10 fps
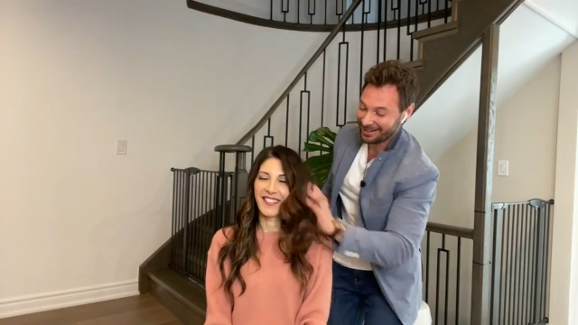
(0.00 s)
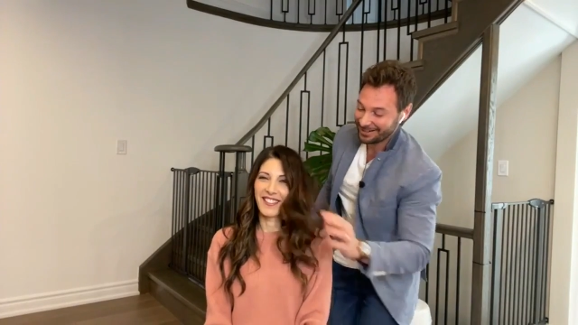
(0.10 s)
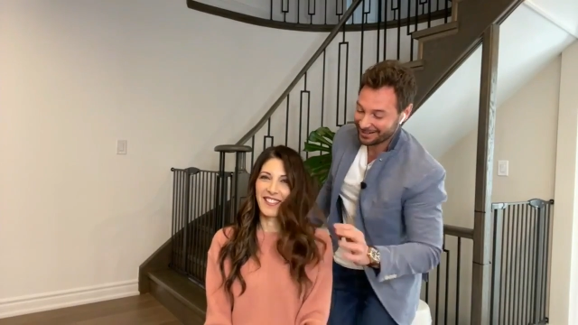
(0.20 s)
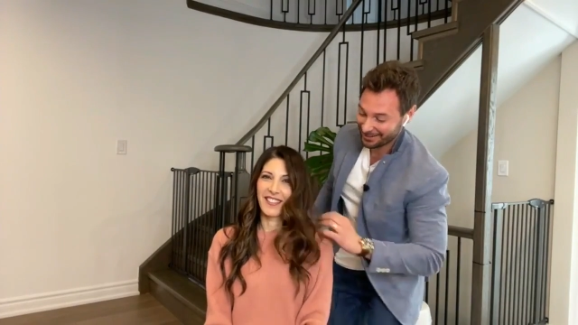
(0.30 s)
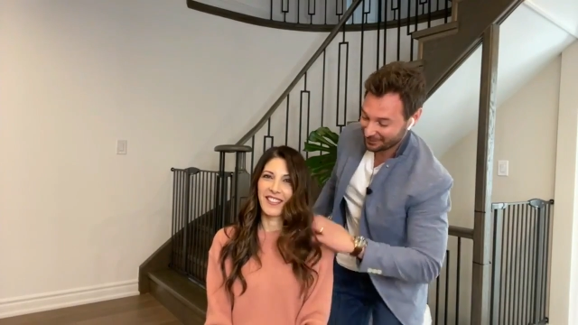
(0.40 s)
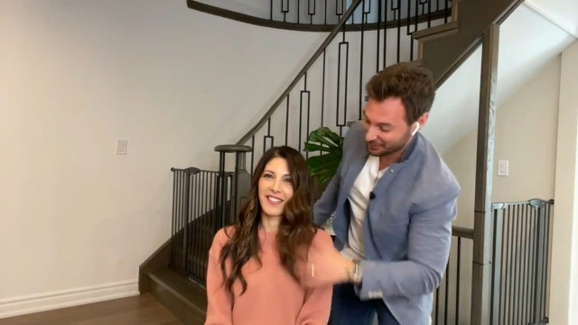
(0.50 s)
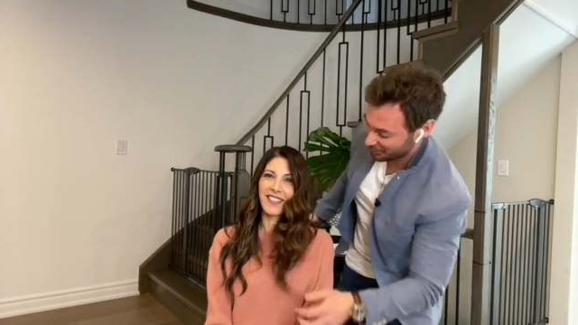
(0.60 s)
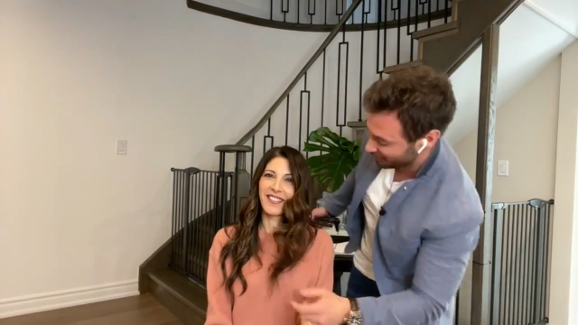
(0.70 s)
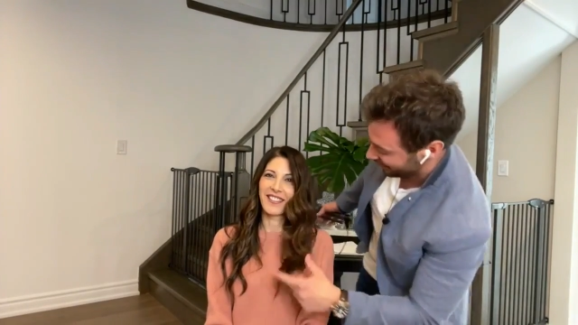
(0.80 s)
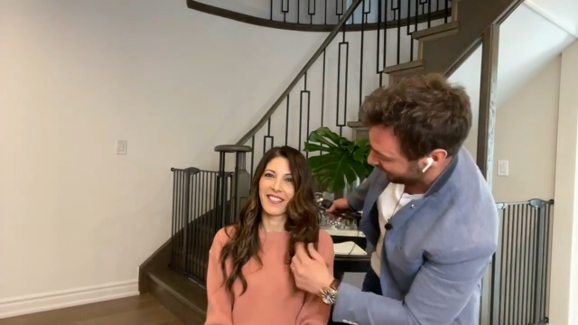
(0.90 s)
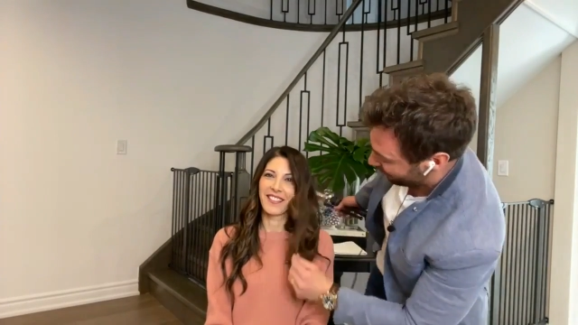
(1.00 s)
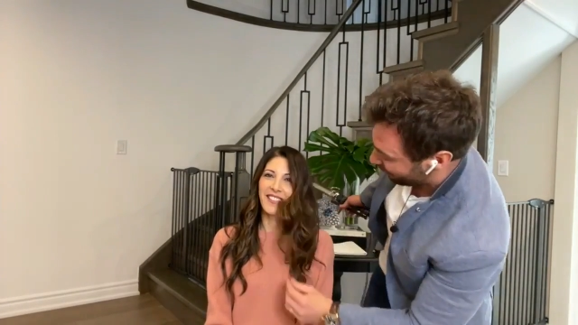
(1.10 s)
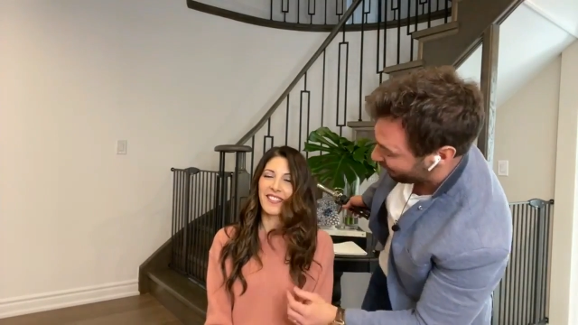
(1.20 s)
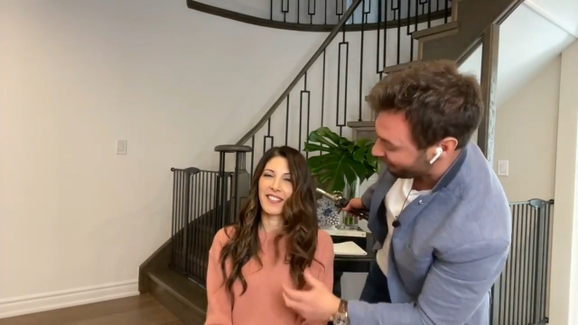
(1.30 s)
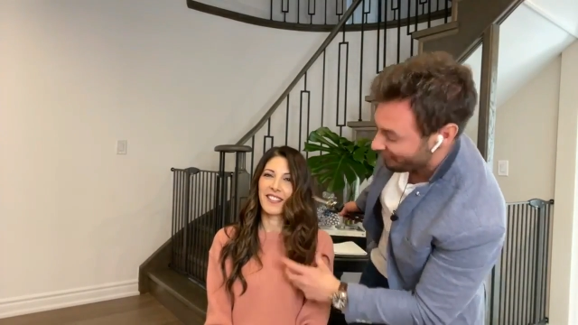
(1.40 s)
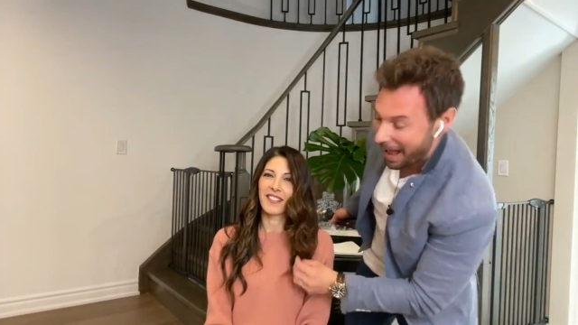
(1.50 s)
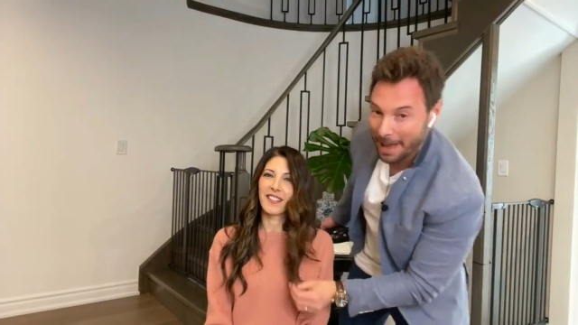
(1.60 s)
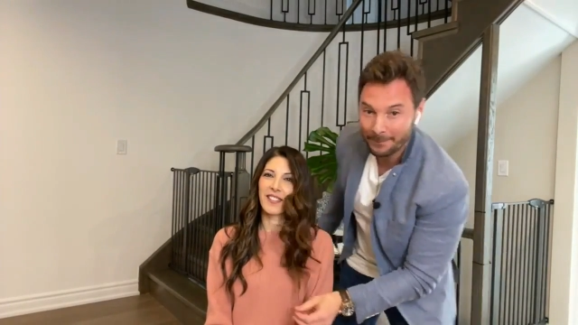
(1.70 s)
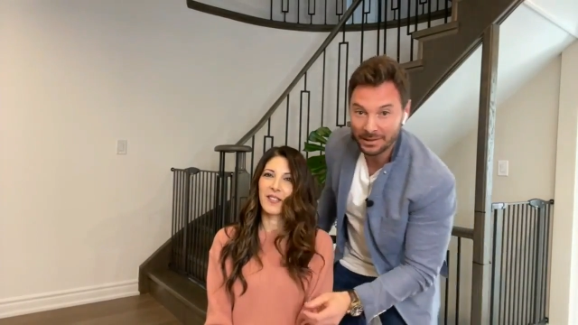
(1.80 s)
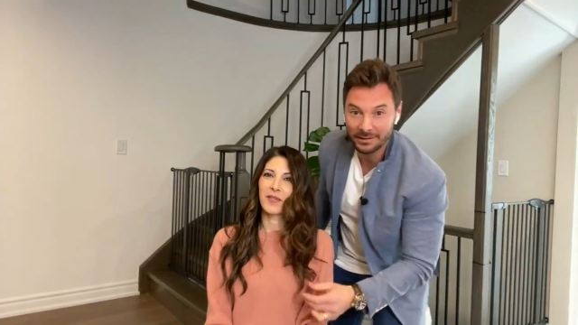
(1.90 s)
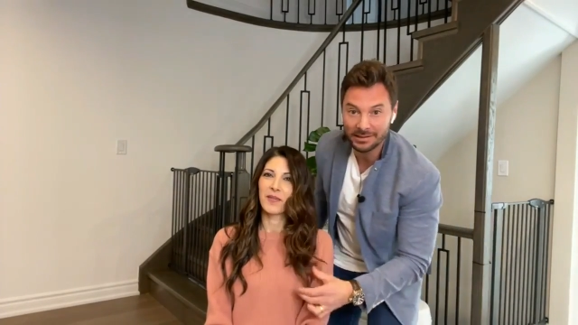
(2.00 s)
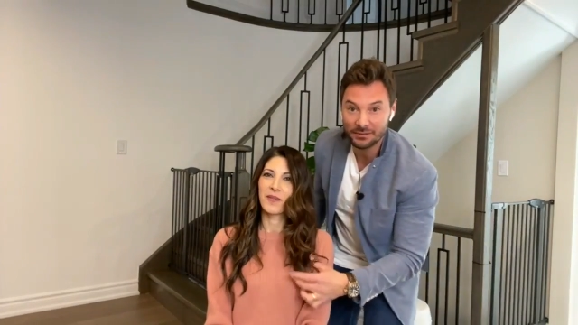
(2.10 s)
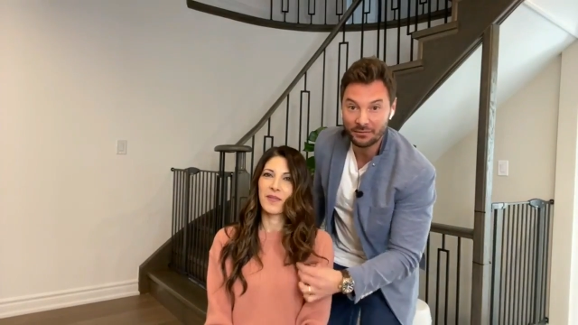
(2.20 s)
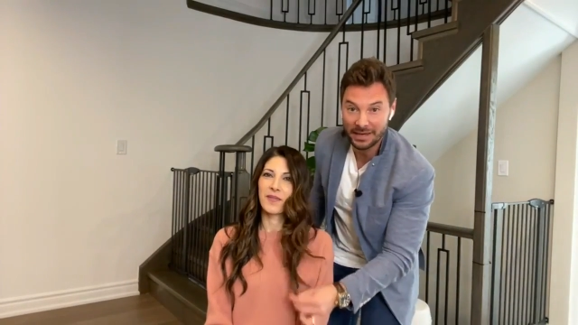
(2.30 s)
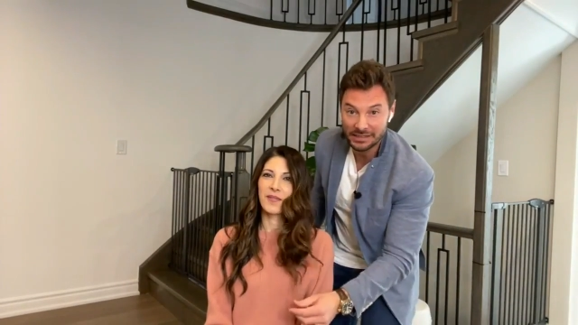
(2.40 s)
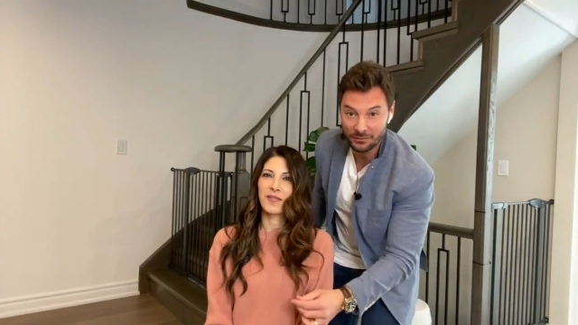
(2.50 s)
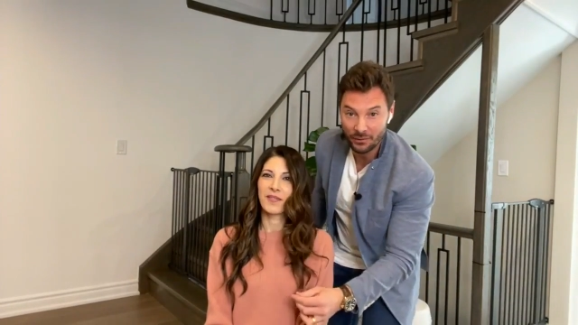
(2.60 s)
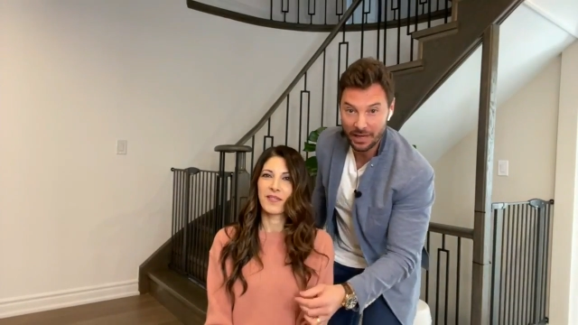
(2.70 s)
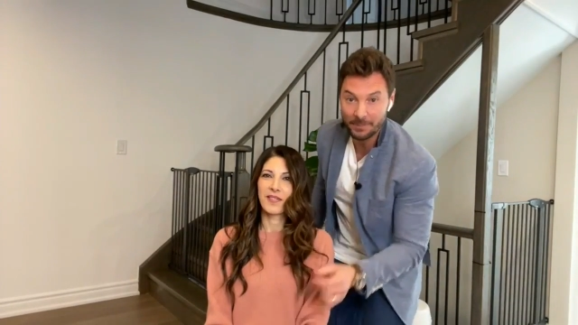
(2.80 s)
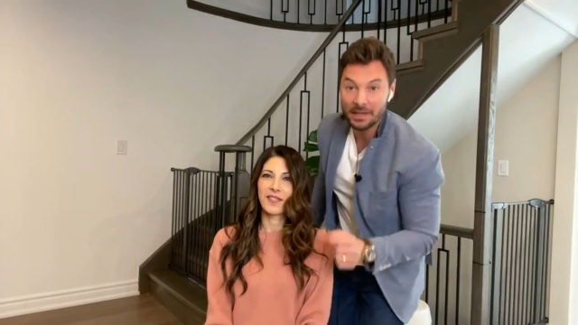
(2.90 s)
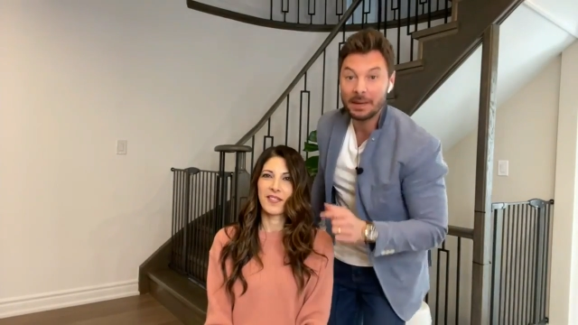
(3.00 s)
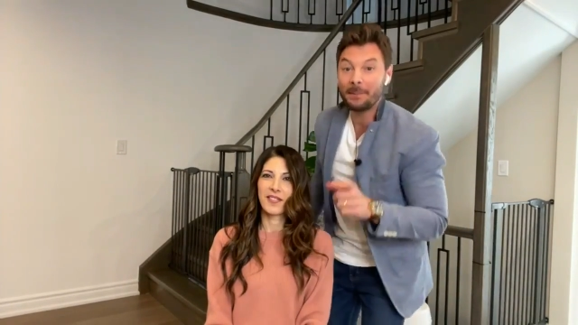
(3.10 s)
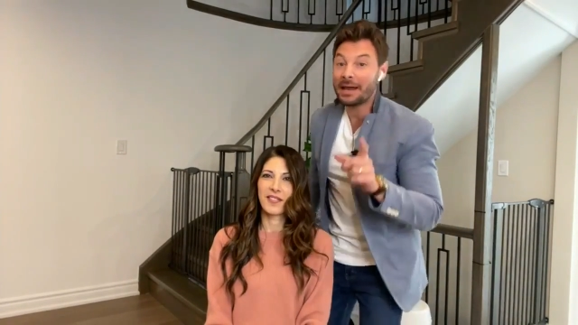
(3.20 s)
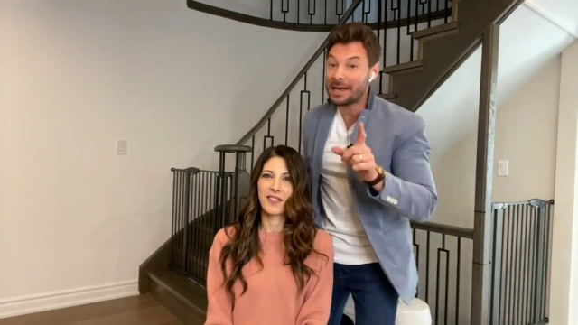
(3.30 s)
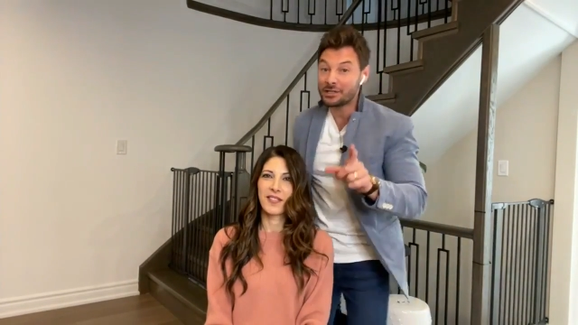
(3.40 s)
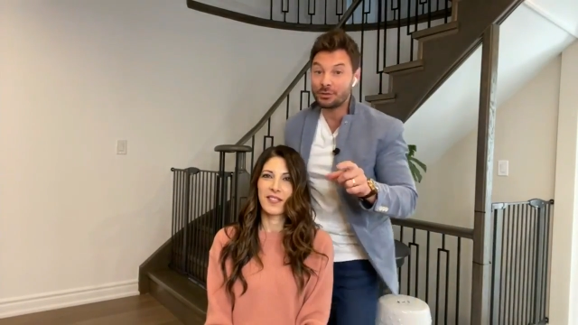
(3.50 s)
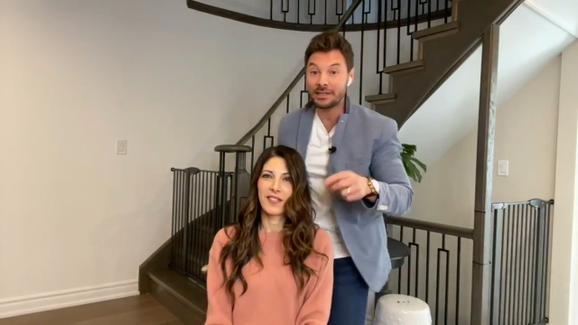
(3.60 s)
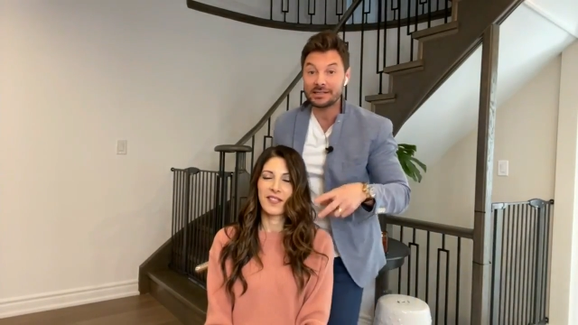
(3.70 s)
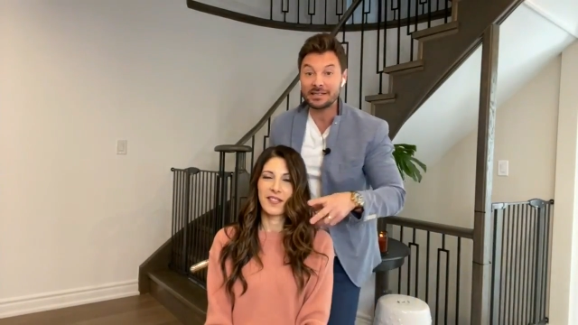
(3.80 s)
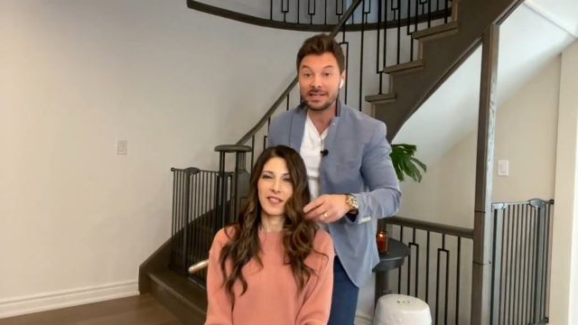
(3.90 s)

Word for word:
Speaker 1: and it gives you a fabulous face frame. But as you can